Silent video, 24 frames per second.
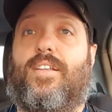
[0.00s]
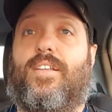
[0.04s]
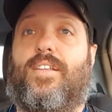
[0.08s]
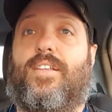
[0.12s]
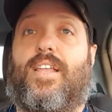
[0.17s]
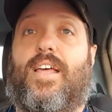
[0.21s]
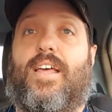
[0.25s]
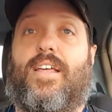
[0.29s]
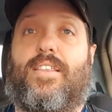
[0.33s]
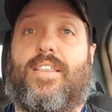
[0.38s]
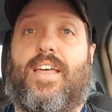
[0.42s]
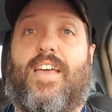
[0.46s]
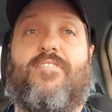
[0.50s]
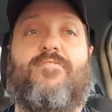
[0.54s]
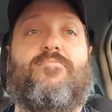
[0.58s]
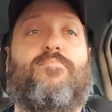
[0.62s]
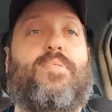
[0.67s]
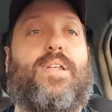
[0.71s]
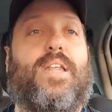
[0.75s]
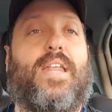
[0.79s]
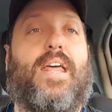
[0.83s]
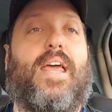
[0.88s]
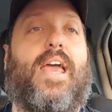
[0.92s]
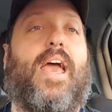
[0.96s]

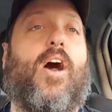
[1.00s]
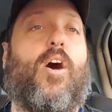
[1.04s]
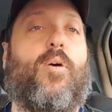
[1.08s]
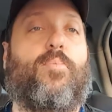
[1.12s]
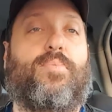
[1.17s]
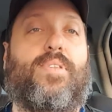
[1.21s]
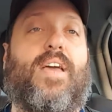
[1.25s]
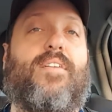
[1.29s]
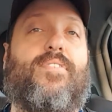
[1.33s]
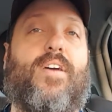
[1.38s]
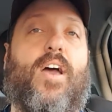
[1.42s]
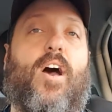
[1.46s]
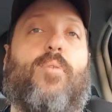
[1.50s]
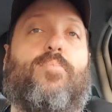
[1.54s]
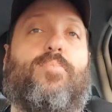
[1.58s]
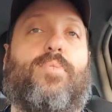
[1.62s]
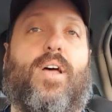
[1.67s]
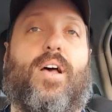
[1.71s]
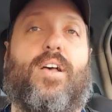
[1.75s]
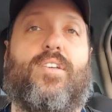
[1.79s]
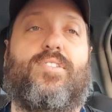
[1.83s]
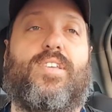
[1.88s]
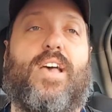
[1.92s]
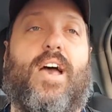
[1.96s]
they've
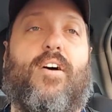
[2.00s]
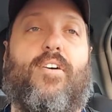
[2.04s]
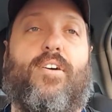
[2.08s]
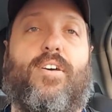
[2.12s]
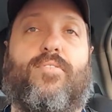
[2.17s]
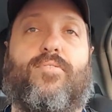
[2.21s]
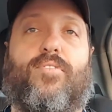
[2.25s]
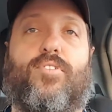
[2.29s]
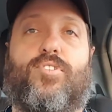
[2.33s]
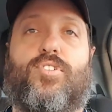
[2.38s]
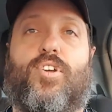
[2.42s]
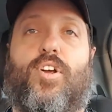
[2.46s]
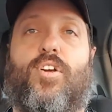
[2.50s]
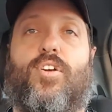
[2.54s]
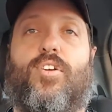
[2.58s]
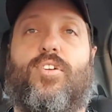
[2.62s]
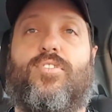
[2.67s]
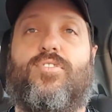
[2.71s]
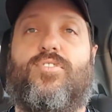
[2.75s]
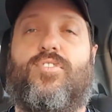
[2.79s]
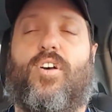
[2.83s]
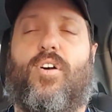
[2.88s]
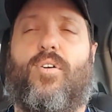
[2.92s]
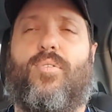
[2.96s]
helped us out in
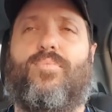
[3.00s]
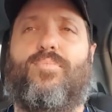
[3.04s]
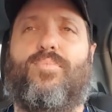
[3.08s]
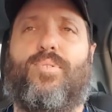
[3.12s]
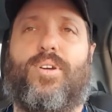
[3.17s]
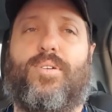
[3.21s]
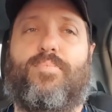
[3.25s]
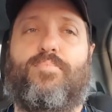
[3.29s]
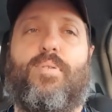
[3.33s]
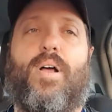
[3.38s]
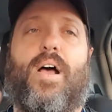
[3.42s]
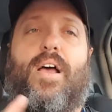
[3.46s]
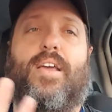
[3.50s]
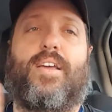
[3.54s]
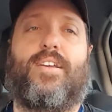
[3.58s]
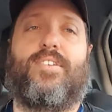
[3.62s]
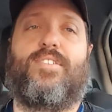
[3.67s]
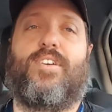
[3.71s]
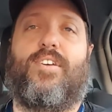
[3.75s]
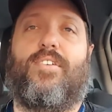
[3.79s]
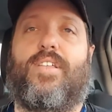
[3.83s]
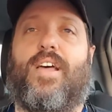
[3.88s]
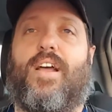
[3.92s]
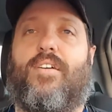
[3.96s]
return, so we'll probably
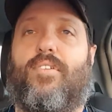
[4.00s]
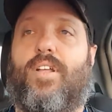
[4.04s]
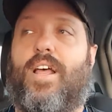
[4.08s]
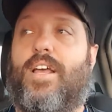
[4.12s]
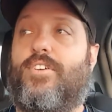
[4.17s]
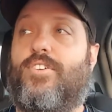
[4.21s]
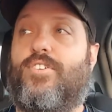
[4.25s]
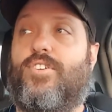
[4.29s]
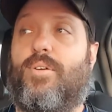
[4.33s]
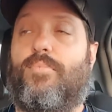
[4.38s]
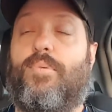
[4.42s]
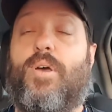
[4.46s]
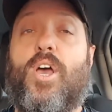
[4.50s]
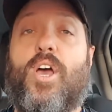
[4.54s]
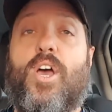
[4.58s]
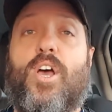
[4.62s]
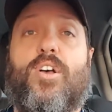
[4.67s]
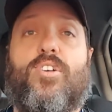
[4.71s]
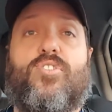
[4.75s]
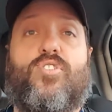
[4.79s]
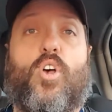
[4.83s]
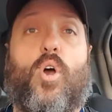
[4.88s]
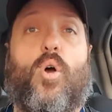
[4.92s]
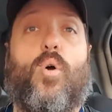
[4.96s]
continue that relationship.
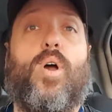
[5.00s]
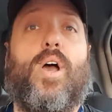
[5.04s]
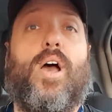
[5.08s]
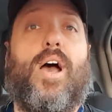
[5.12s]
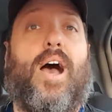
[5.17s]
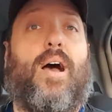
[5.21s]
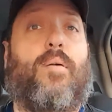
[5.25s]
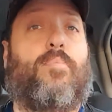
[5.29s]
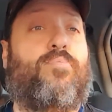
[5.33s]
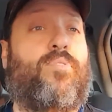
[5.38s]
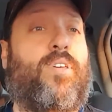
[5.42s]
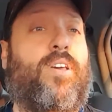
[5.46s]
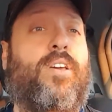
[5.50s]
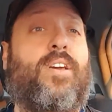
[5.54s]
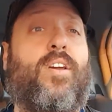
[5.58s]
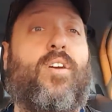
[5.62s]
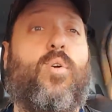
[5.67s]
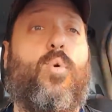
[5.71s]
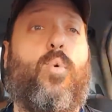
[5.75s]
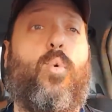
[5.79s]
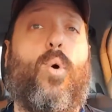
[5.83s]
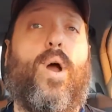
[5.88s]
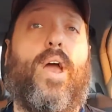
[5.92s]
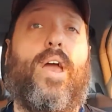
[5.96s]
So I'm thinking
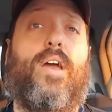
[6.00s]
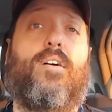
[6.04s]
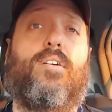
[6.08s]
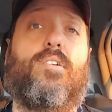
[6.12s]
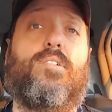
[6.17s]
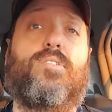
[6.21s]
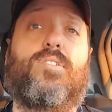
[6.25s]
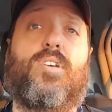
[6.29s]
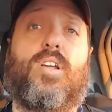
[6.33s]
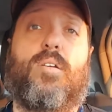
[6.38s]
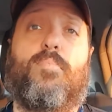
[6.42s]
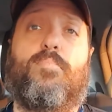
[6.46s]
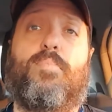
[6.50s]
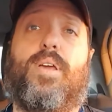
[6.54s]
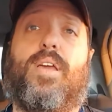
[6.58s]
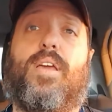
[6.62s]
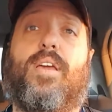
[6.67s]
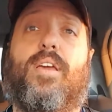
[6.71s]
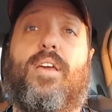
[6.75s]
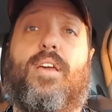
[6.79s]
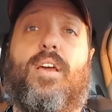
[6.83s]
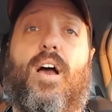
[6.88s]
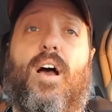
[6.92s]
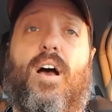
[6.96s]
quail is going to
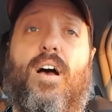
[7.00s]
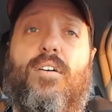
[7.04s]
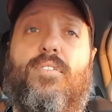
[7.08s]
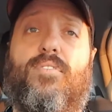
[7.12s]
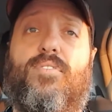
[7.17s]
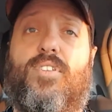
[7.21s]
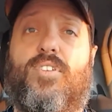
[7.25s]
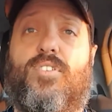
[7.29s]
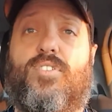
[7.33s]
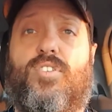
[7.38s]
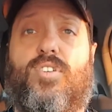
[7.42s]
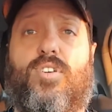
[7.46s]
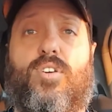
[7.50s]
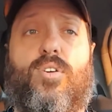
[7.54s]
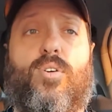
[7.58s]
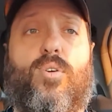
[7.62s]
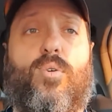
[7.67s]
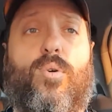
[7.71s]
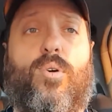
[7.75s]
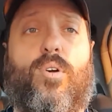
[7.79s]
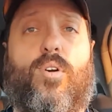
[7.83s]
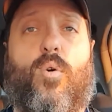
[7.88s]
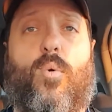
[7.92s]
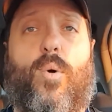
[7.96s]
be, of the
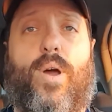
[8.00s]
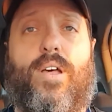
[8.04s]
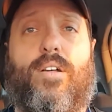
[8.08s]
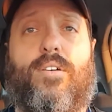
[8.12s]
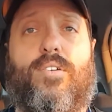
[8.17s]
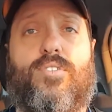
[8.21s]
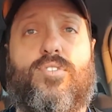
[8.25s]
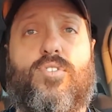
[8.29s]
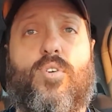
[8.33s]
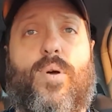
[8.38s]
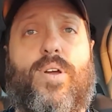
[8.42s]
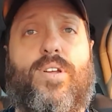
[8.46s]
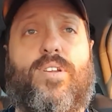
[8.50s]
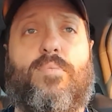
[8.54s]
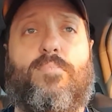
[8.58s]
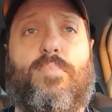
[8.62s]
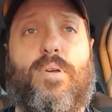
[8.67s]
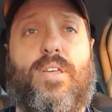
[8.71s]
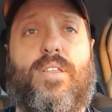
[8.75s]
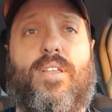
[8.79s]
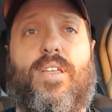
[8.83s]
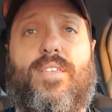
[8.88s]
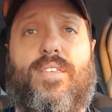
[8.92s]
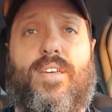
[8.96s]
two, quail is going to
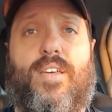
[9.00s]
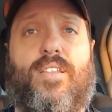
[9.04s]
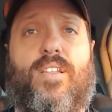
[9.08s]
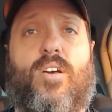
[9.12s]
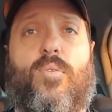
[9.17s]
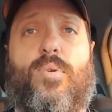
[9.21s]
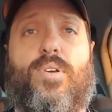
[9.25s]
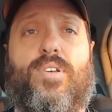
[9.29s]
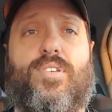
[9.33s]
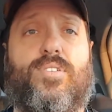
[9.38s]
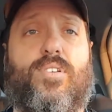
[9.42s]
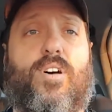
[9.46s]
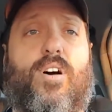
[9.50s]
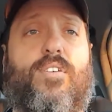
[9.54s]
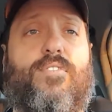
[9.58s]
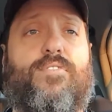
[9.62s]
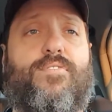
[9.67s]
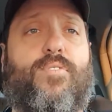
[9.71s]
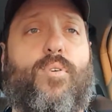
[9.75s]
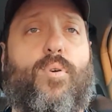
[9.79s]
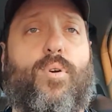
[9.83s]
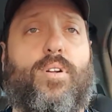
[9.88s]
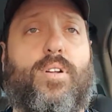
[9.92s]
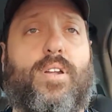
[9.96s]
be the thing that we
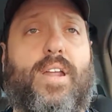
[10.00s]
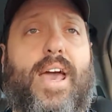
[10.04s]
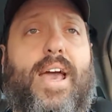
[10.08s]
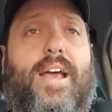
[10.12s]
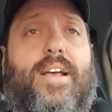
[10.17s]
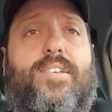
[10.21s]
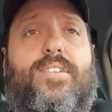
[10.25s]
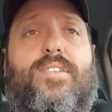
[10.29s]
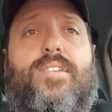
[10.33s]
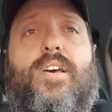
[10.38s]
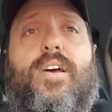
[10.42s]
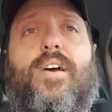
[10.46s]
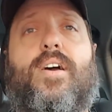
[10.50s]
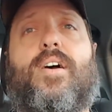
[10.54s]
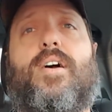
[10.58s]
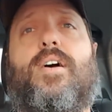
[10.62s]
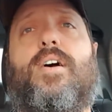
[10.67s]
solve for next.